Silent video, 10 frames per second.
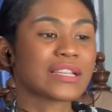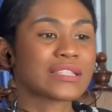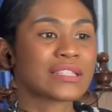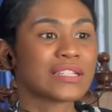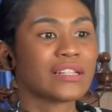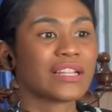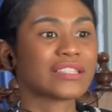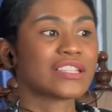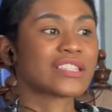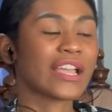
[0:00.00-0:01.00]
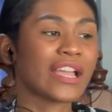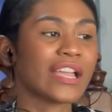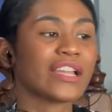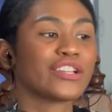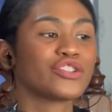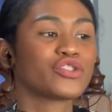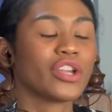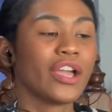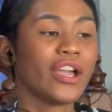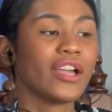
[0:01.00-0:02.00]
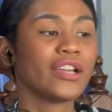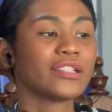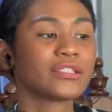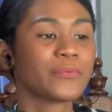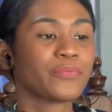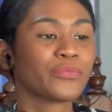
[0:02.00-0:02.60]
still at this age and